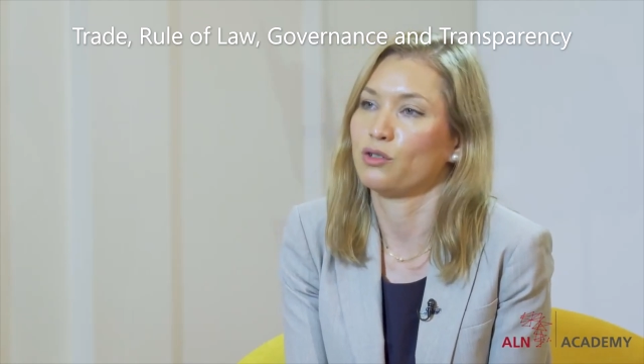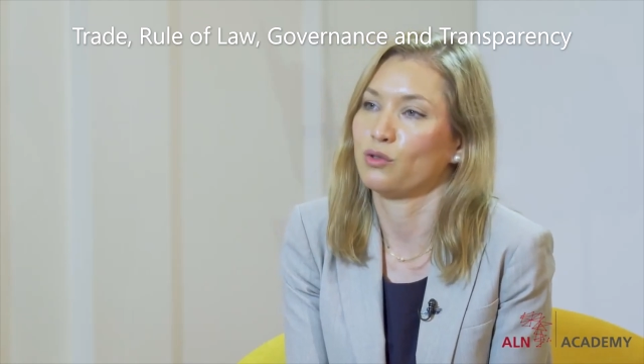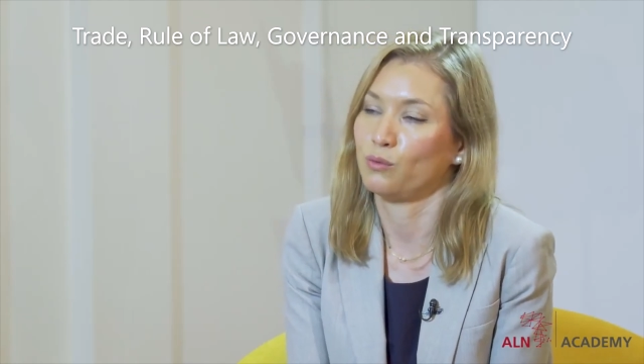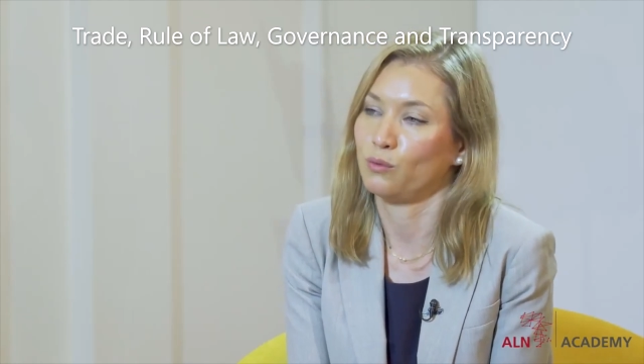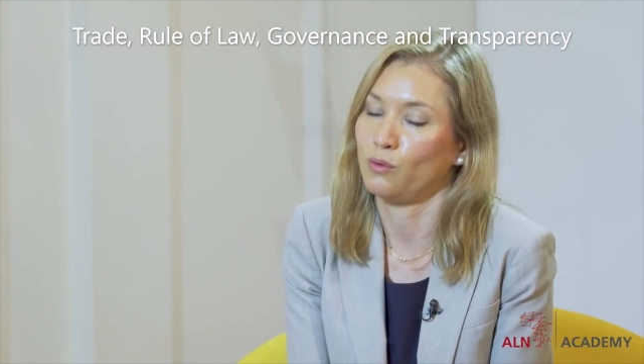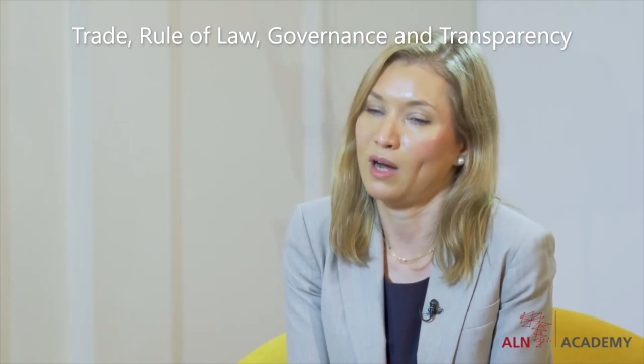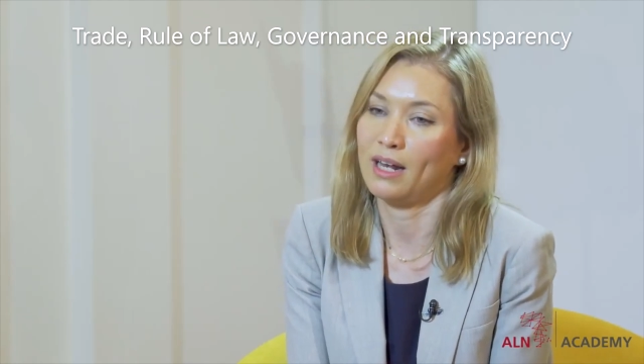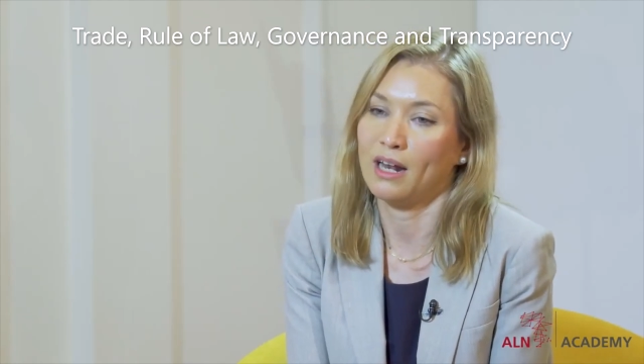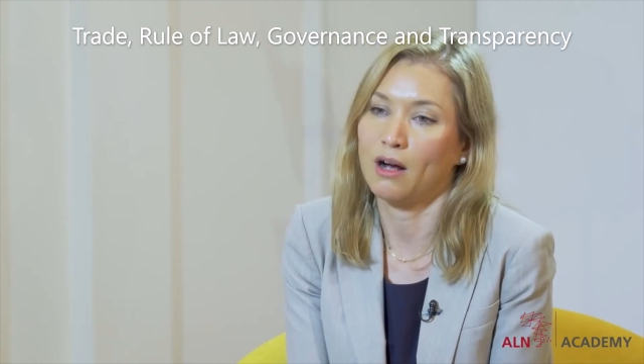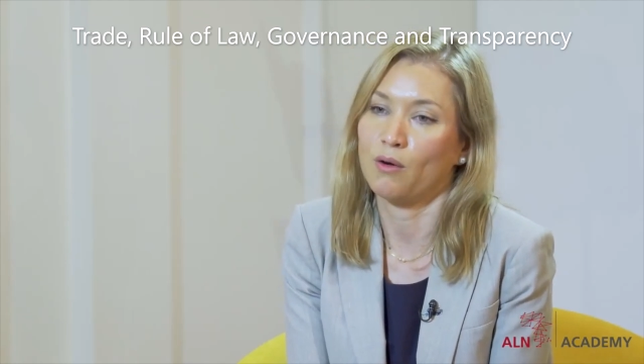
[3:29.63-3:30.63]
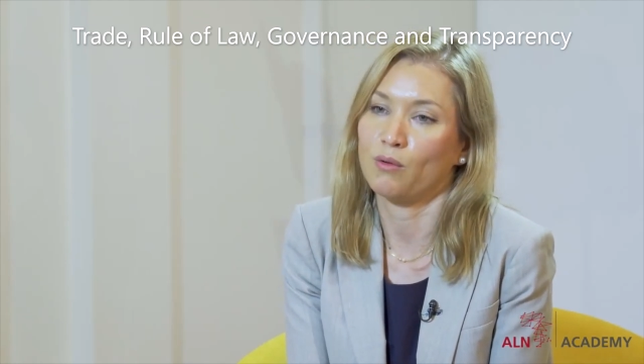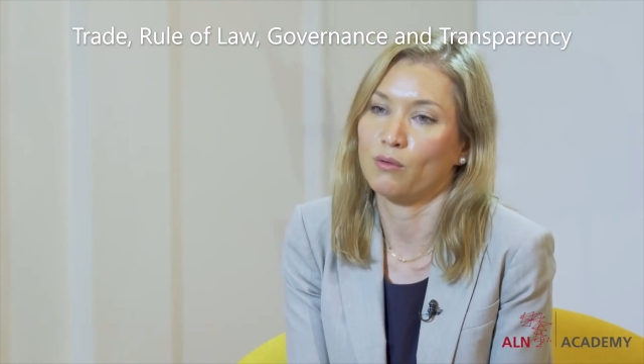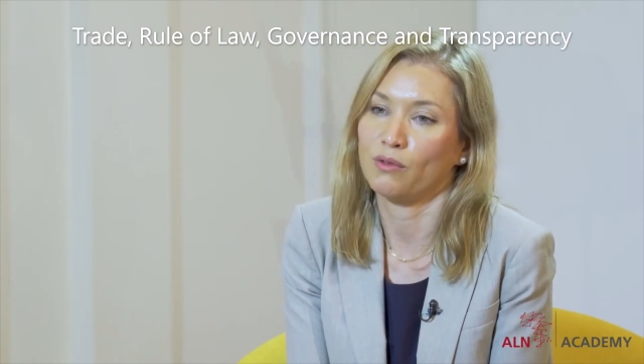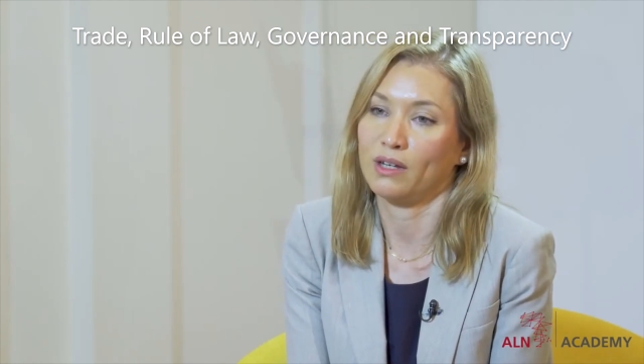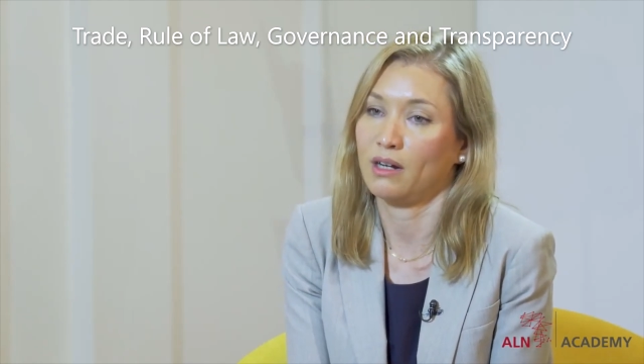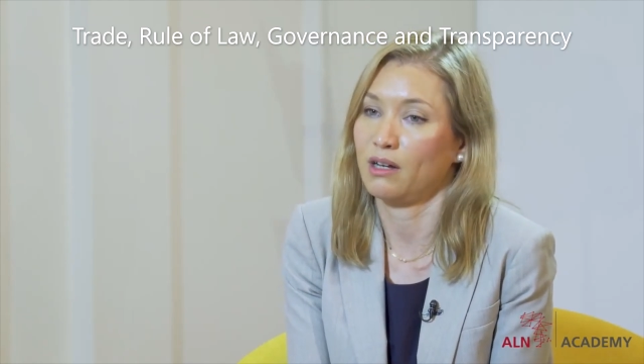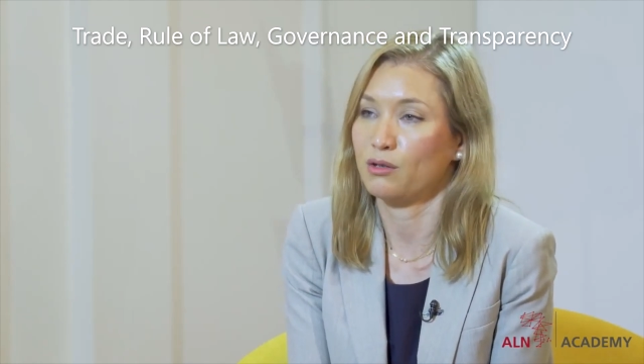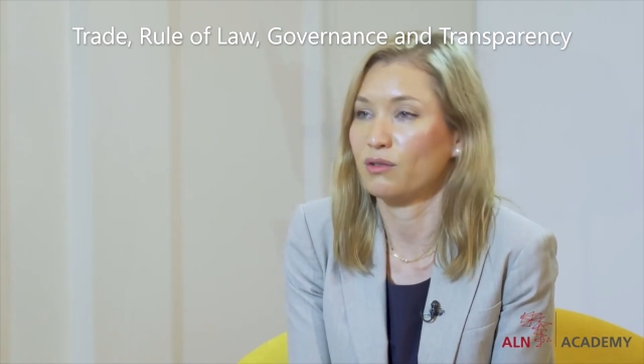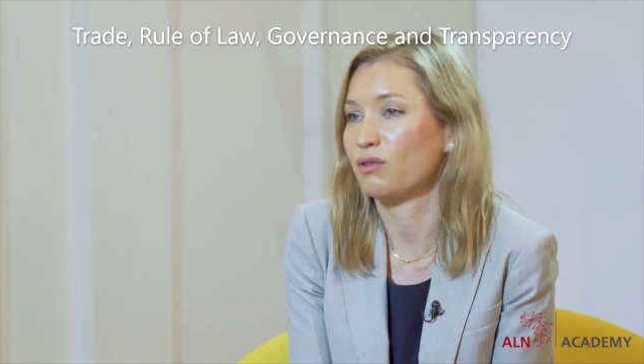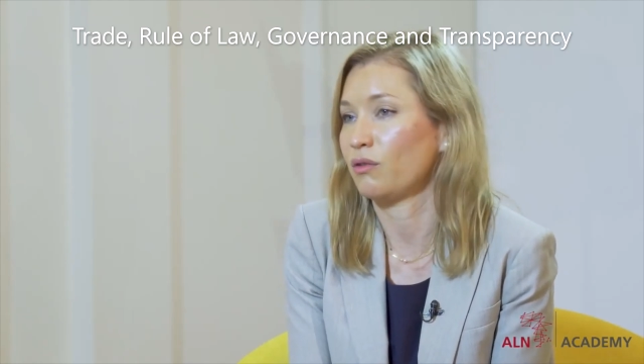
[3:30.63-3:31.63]
to allow the
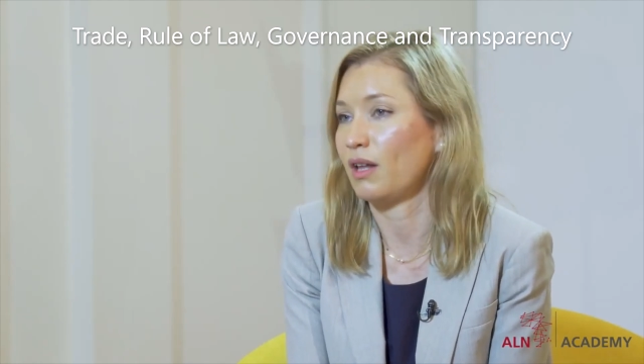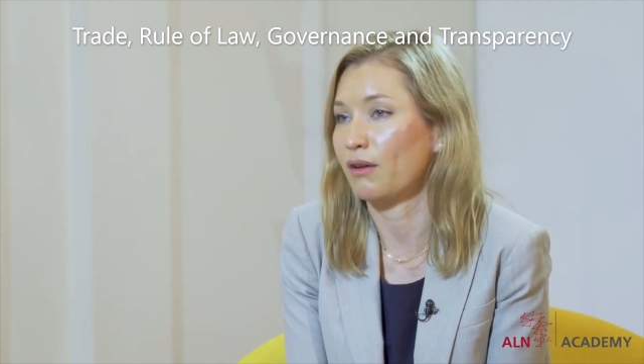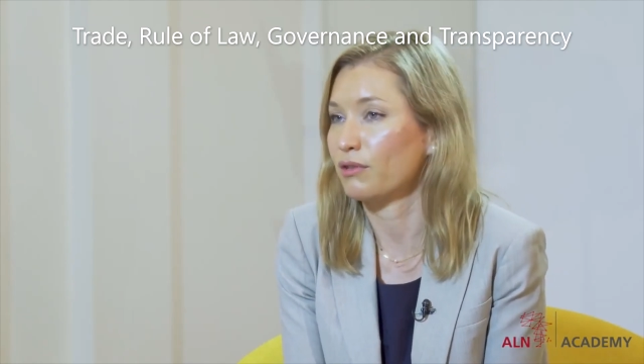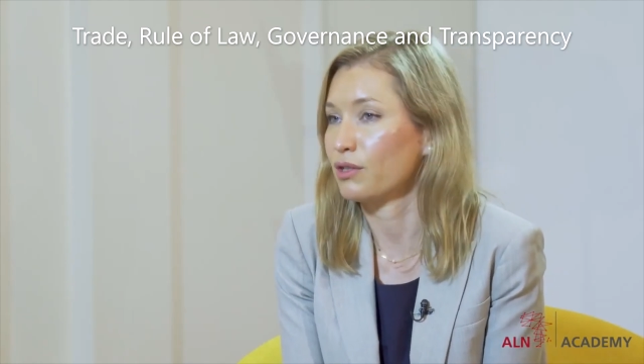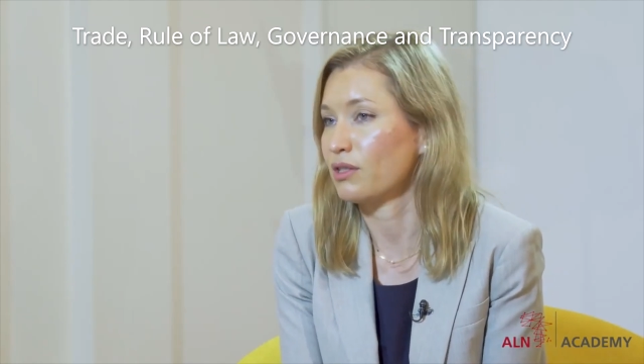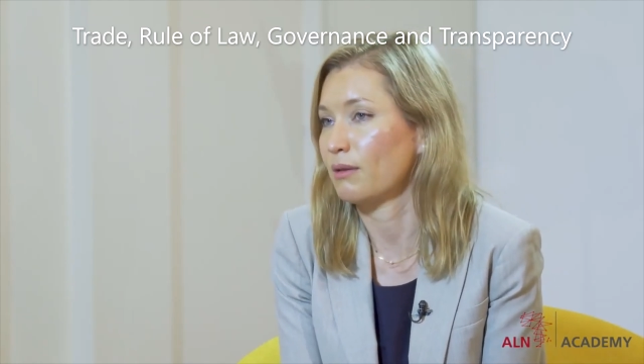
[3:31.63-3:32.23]
countries to leverage